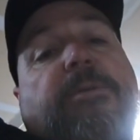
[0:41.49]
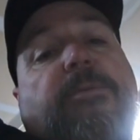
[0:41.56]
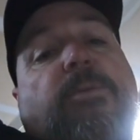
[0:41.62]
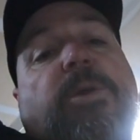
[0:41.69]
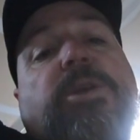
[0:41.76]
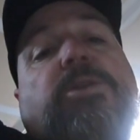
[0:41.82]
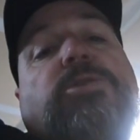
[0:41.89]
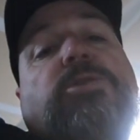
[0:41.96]

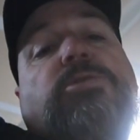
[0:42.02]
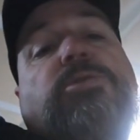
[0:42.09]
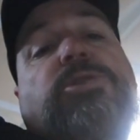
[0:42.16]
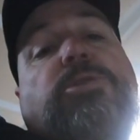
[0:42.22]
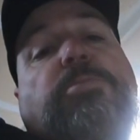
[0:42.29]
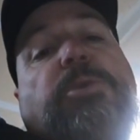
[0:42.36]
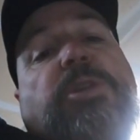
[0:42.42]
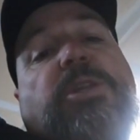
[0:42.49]
What you do is
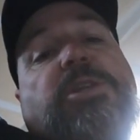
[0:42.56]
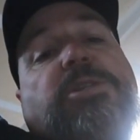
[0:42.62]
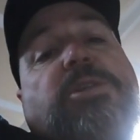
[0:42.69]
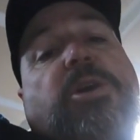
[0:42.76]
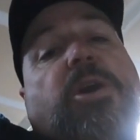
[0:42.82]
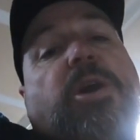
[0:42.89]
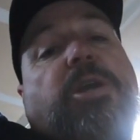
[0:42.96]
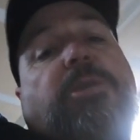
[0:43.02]
you put this
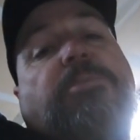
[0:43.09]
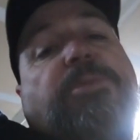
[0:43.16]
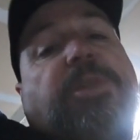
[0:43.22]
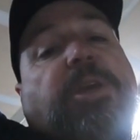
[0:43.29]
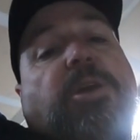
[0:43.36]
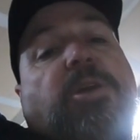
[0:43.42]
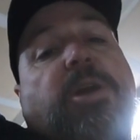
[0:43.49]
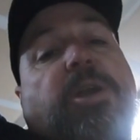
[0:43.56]
condom
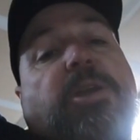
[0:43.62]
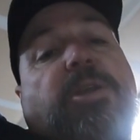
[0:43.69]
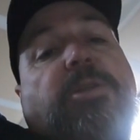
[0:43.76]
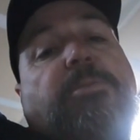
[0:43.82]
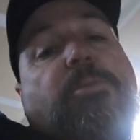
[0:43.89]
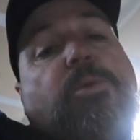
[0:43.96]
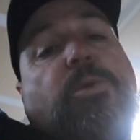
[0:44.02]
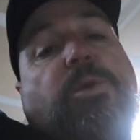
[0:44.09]
thing on in the
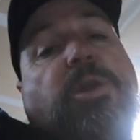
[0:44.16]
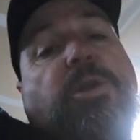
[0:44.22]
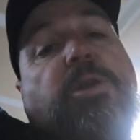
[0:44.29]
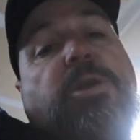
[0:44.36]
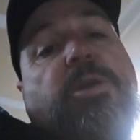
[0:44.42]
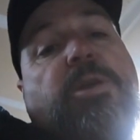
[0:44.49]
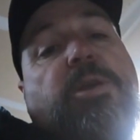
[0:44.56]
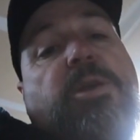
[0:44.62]
morning
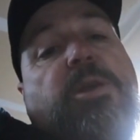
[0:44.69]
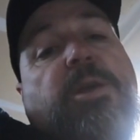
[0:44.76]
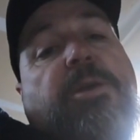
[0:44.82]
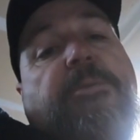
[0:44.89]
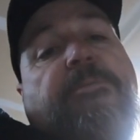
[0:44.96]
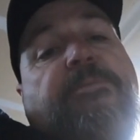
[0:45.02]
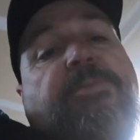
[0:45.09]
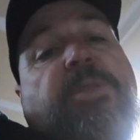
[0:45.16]

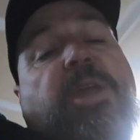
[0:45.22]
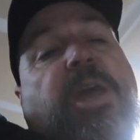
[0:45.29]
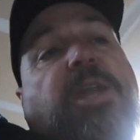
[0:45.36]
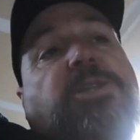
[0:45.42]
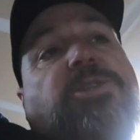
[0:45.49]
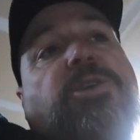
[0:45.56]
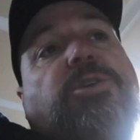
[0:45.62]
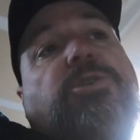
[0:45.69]
and
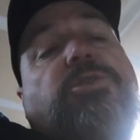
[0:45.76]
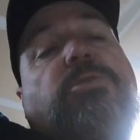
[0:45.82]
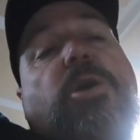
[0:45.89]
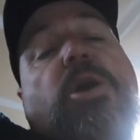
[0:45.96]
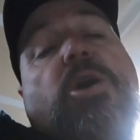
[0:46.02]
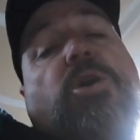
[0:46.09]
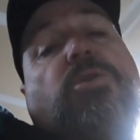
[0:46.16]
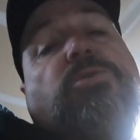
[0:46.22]
it's hooked to a
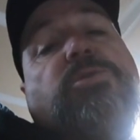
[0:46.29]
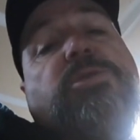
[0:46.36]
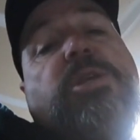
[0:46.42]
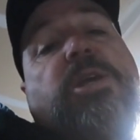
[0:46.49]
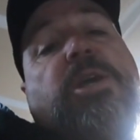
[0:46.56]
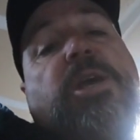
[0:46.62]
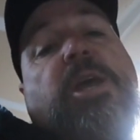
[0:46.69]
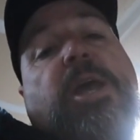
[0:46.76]
hose
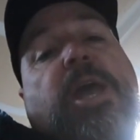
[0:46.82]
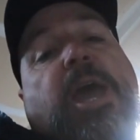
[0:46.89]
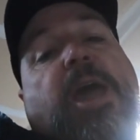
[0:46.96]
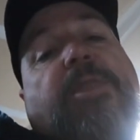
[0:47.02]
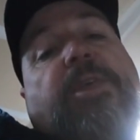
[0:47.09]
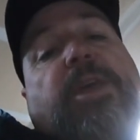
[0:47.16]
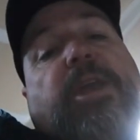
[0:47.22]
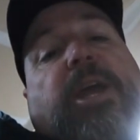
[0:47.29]

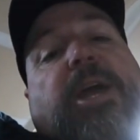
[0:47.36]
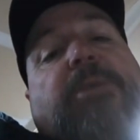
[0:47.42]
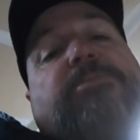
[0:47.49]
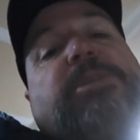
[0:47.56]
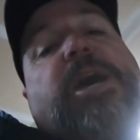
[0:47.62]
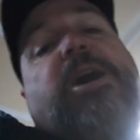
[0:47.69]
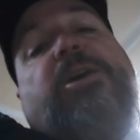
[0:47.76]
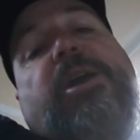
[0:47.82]
and then it
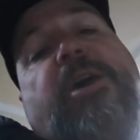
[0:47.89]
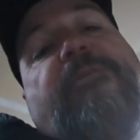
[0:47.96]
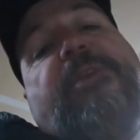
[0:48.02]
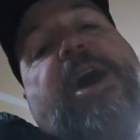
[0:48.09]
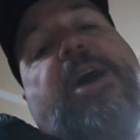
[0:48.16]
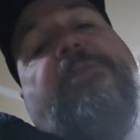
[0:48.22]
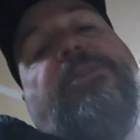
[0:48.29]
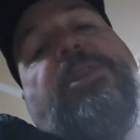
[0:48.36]
comes out a
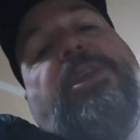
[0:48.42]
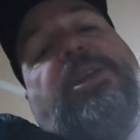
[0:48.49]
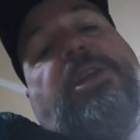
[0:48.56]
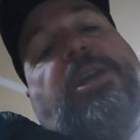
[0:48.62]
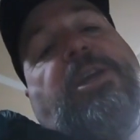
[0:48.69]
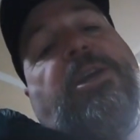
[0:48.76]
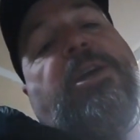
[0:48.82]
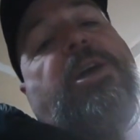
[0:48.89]
valve in the
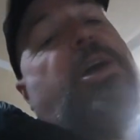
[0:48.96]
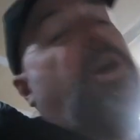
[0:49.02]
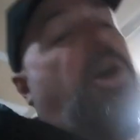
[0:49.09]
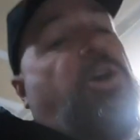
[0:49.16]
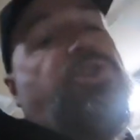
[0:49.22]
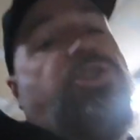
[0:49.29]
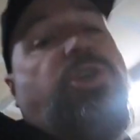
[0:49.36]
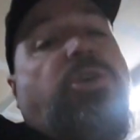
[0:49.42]
knee.
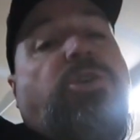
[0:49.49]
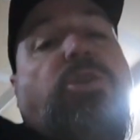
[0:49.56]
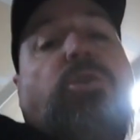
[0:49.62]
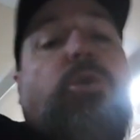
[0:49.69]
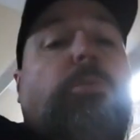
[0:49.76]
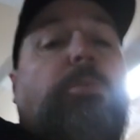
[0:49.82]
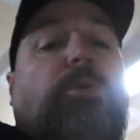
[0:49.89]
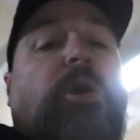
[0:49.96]
I'll show you the
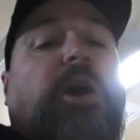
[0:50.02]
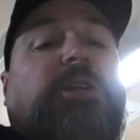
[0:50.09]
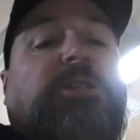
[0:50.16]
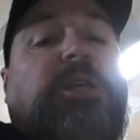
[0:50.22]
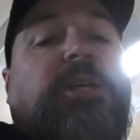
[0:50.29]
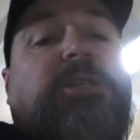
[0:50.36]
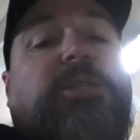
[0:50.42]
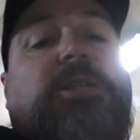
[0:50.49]
whole
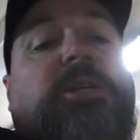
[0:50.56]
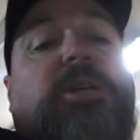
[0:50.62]
process.